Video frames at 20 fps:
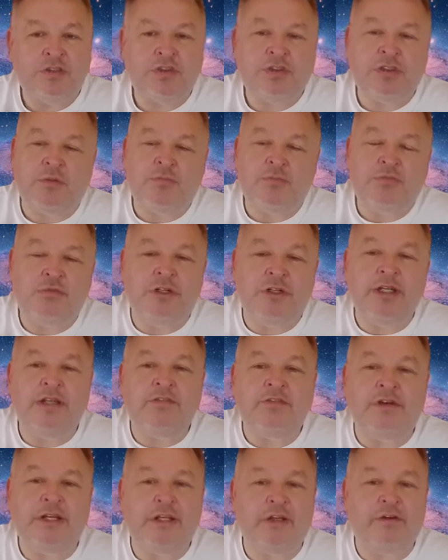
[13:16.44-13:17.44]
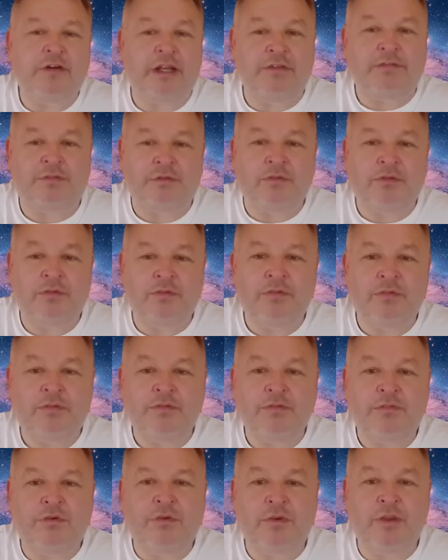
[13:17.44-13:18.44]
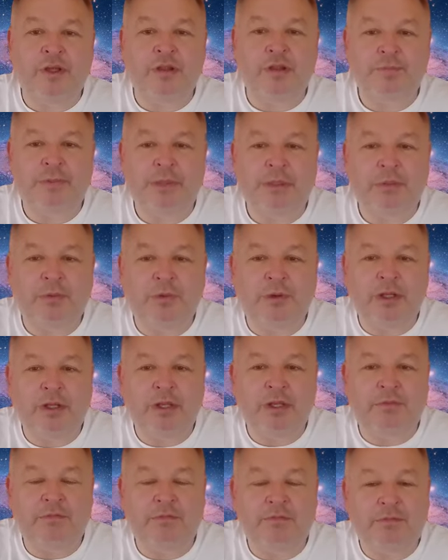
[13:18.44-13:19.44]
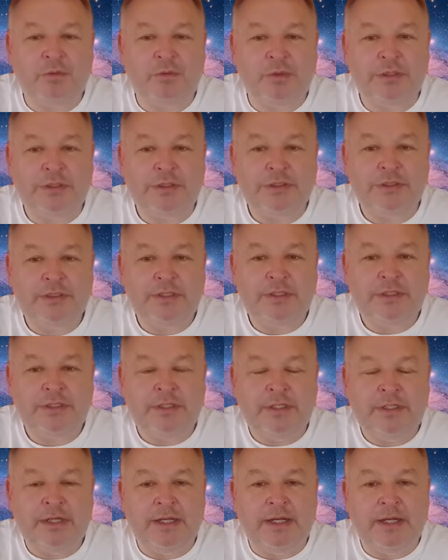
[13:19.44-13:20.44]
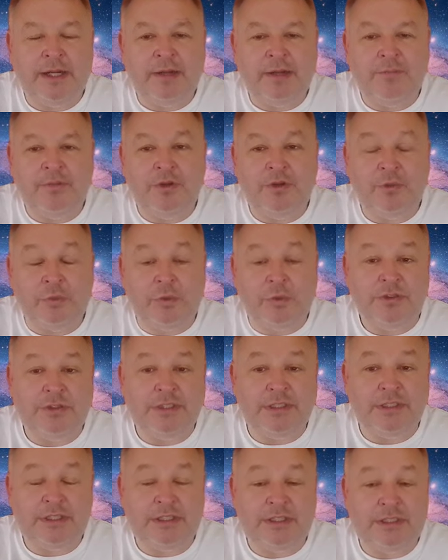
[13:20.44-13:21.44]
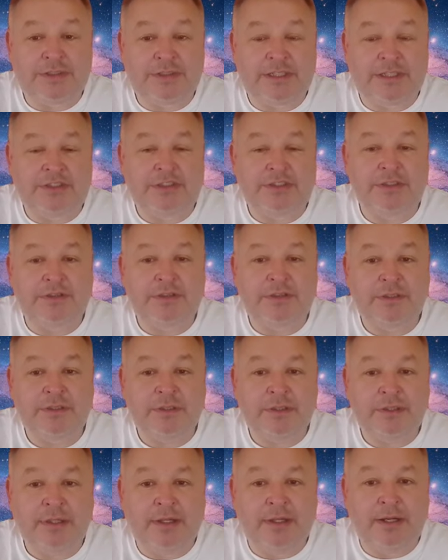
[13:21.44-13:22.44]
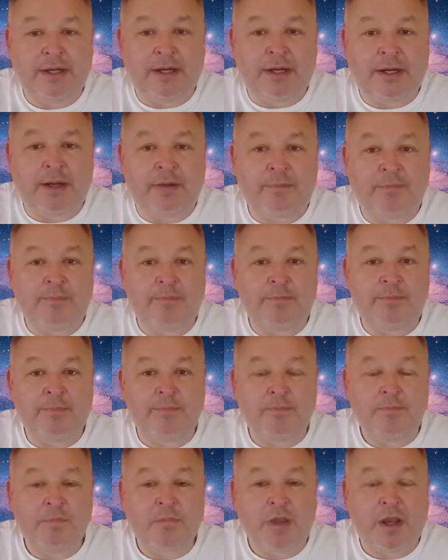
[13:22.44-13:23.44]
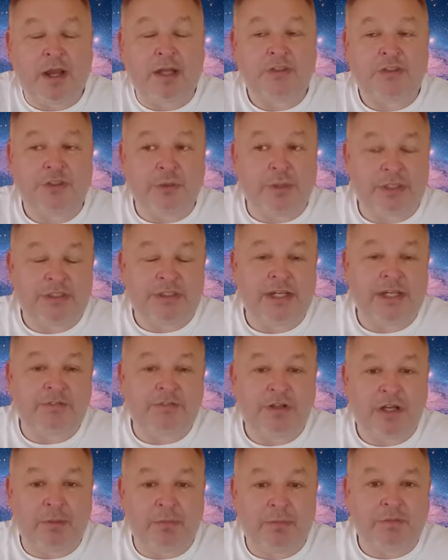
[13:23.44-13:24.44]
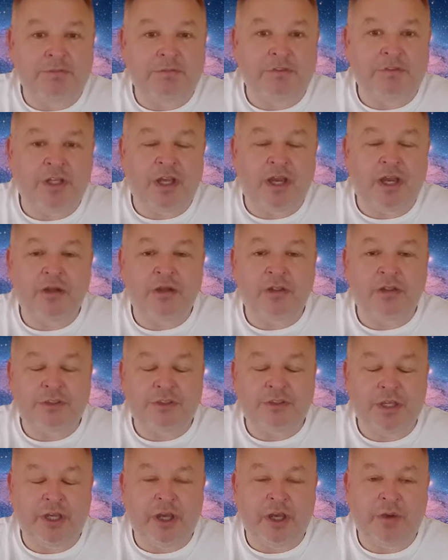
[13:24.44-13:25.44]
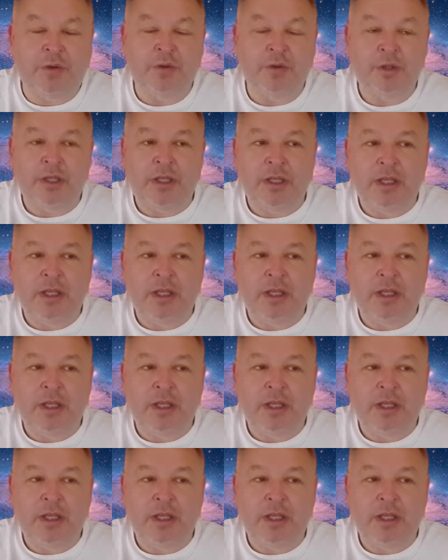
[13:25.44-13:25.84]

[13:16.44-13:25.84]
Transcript: So I'm really, really grateful for those people that come forward, who wanted a session. We do actually have a number to go.